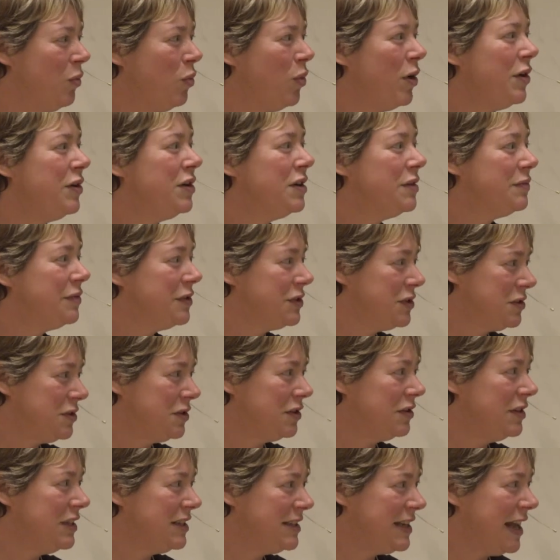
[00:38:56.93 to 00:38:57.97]
wonderful
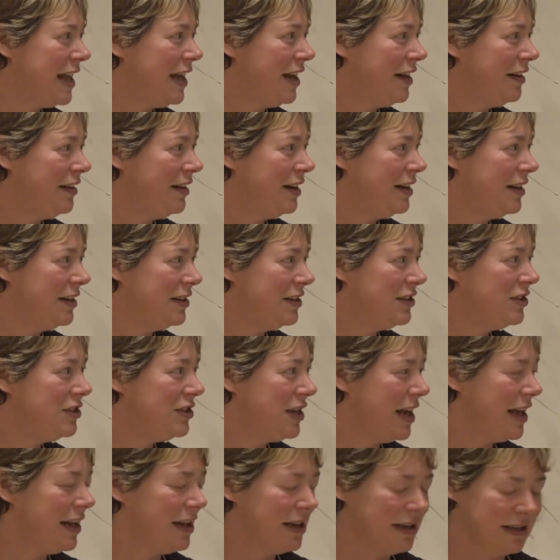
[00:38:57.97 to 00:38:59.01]
storyteller in
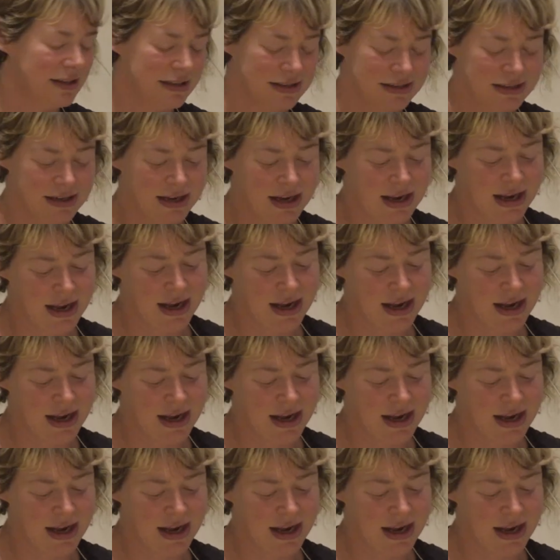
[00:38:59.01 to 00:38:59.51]
Shetland